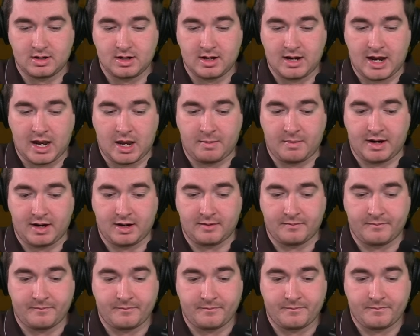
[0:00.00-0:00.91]
I mean,
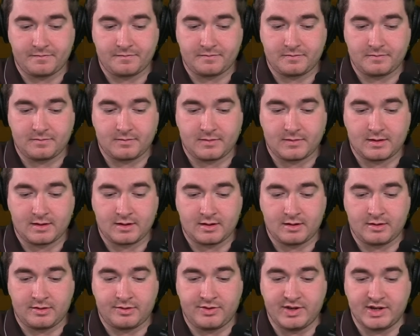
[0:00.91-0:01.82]

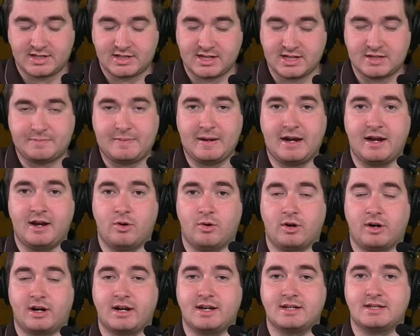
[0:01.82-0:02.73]
this has been an
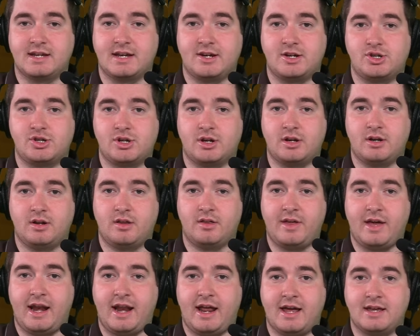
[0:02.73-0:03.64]
organization
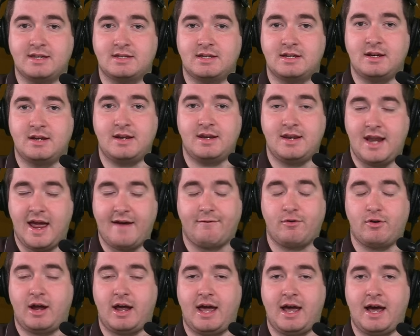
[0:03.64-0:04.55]
that has
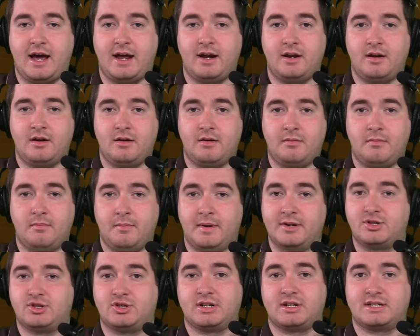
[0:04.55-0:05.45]
never had
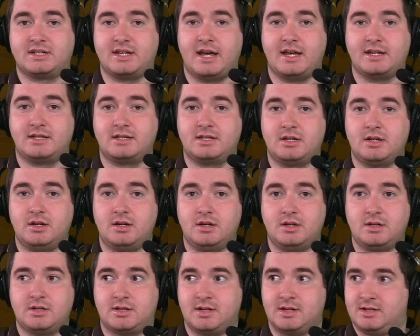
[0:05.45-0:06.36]
much success
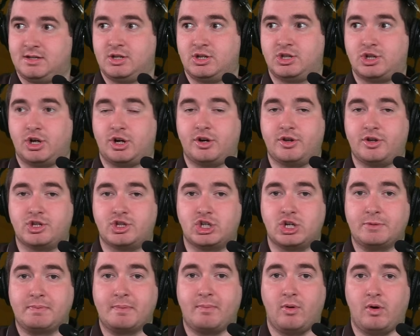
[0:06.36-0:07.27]
since the start of the
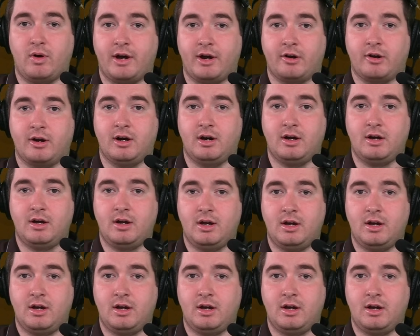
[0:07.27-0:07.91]
Super Bowl era.